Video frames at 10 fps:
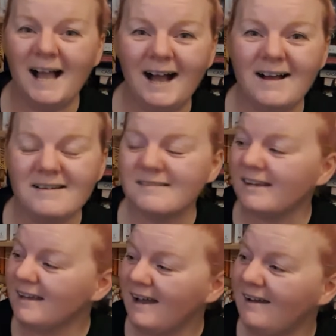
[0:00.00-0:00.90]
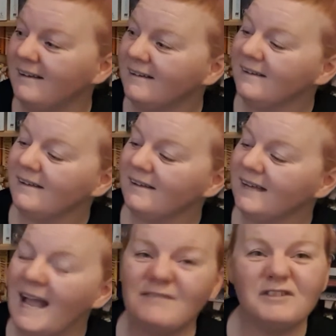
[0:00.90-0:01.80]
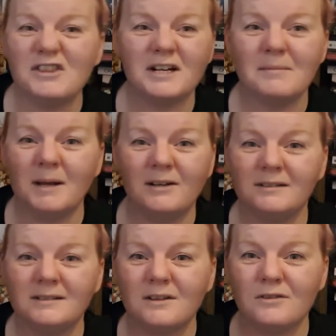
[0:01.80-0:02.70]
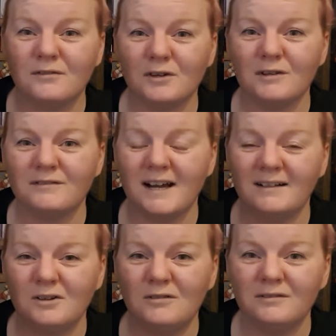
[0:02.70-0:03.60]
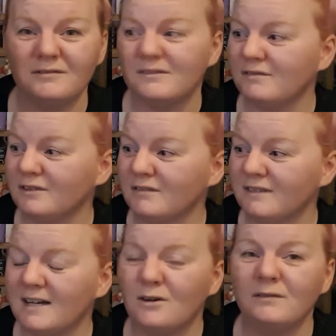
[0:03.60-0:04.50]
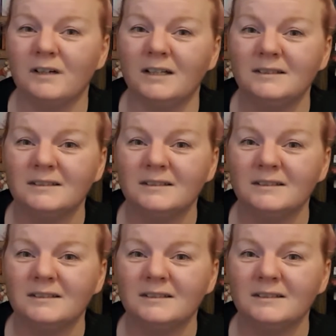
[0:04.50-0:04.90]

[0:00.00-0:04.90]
And yeah, everything about the front of that cover